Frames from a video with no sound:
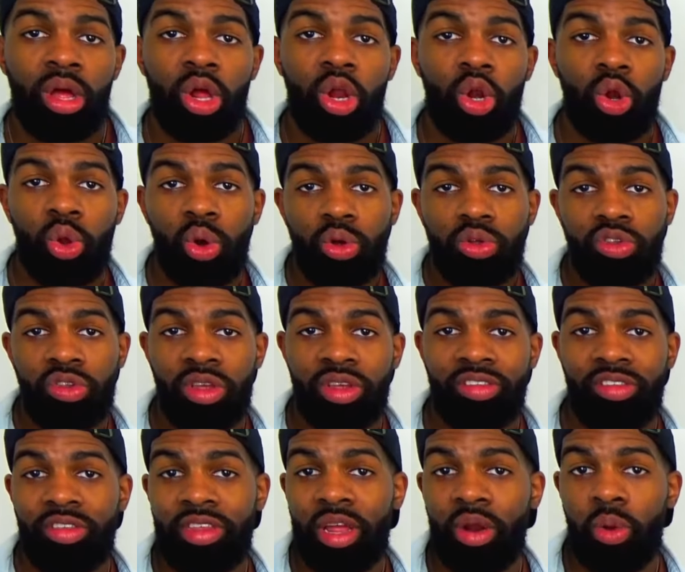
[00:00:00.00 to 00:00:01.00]
Los
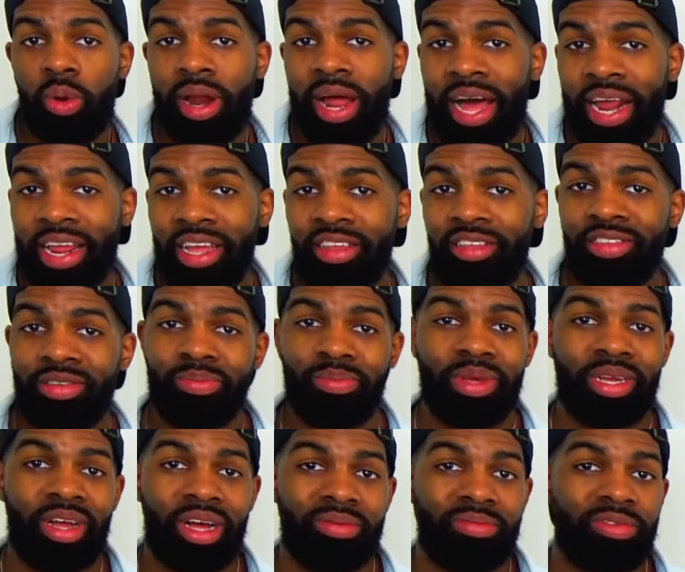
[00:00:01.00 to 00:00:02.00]
celulares
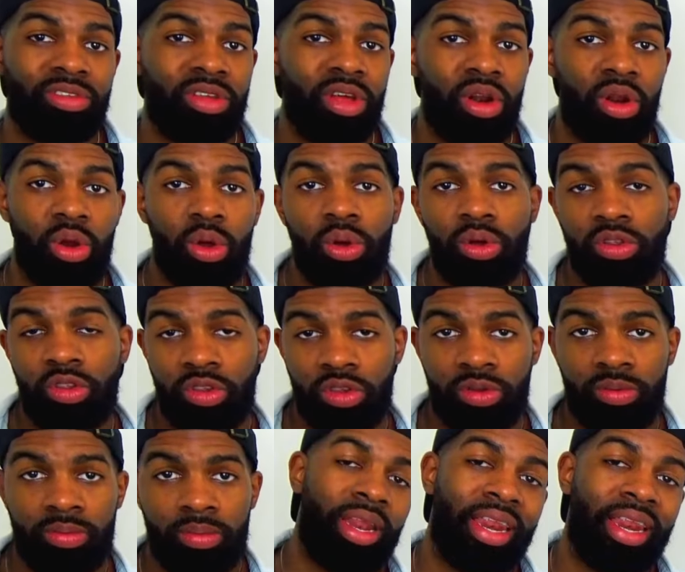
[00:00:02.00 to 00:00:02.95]
becomes los.